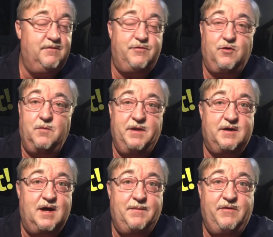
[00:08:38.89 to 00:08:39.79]
throw them in the
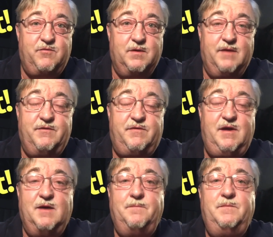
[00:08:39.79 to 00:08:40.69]
comments. Would love to see
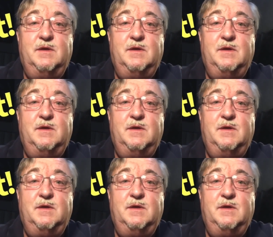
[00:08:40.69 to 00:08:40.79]
them.